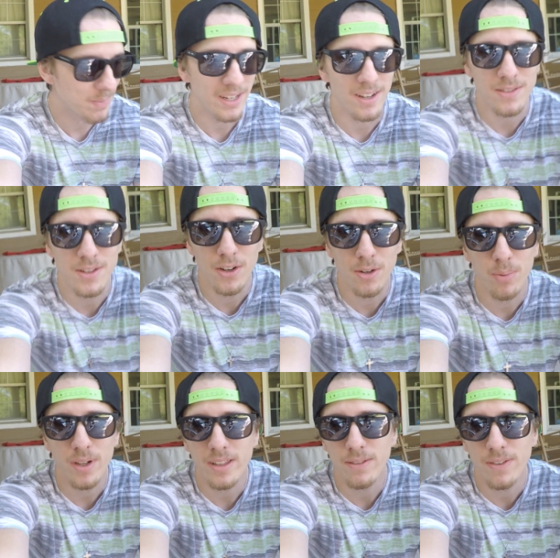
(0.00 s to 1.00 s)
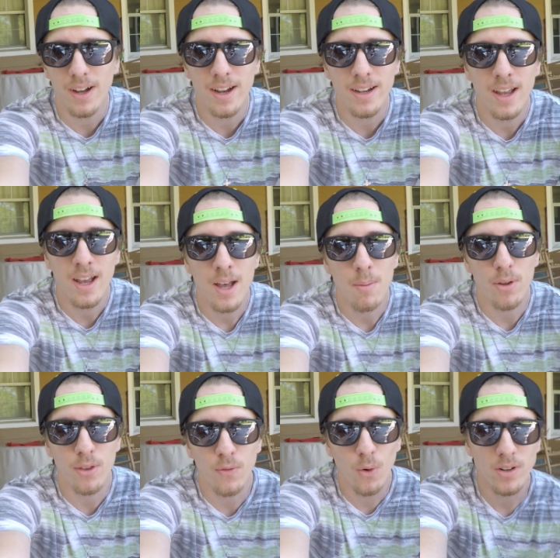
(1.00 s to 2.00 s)
because they're completely fine,
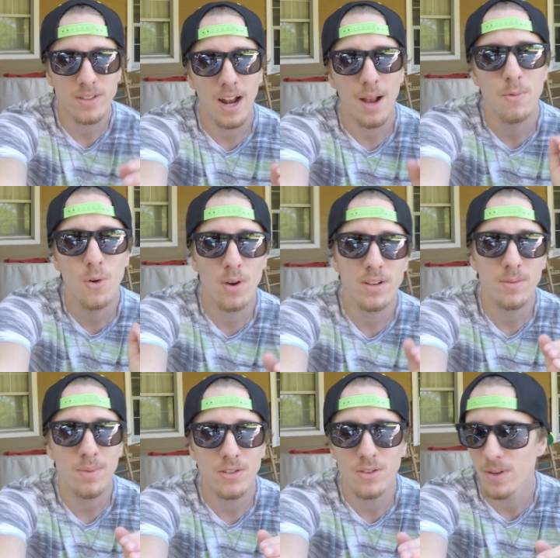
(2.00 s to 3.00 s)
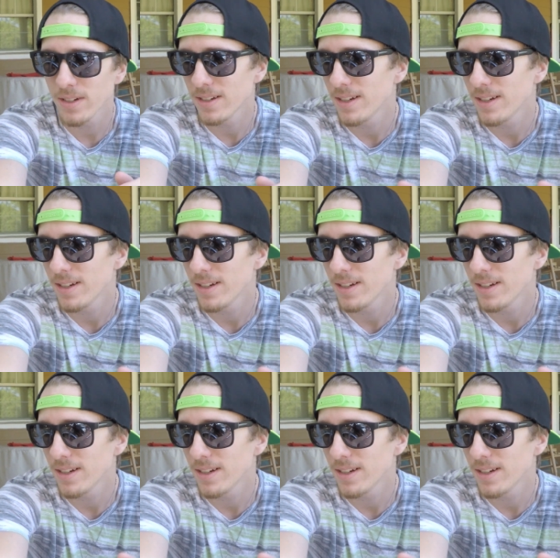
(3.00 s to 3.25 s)
but the forks I'm going to be doing